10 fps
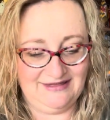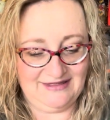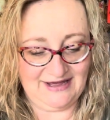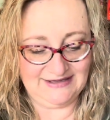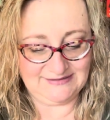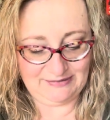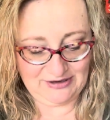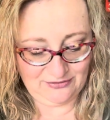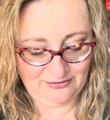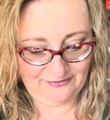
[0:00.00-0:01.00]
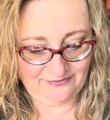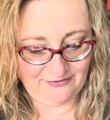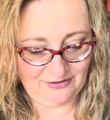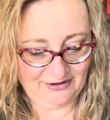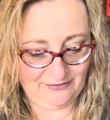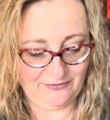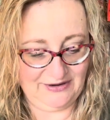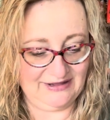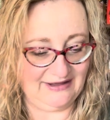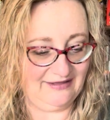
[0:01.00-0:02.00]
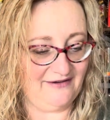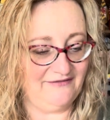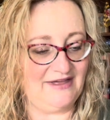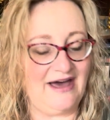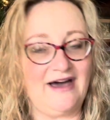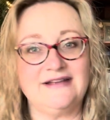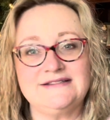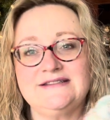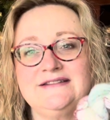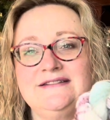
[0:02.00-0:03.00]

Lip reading: That's beautiful. I really love that.